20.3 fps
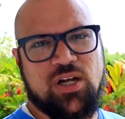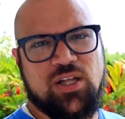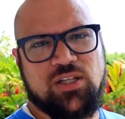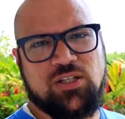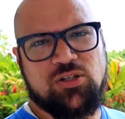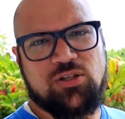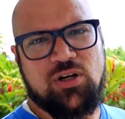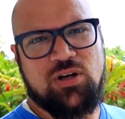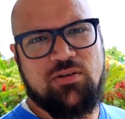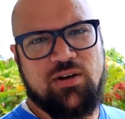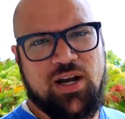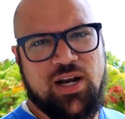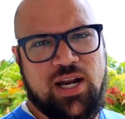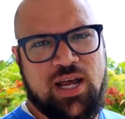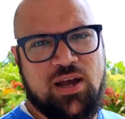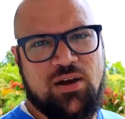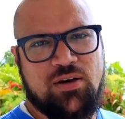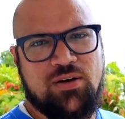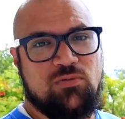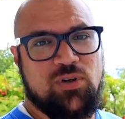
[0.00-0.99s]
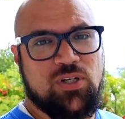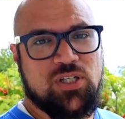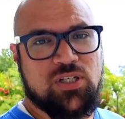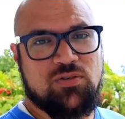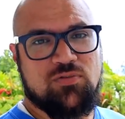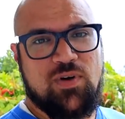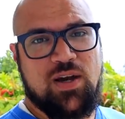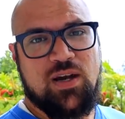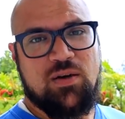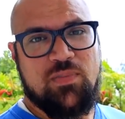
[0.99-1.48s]
on the tree right now. We
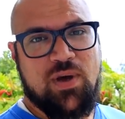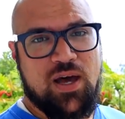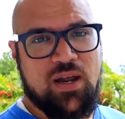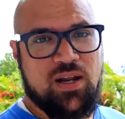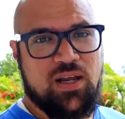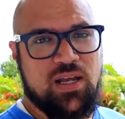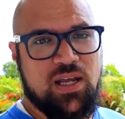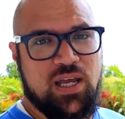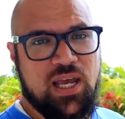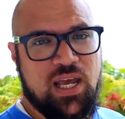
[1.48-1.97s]
just read about it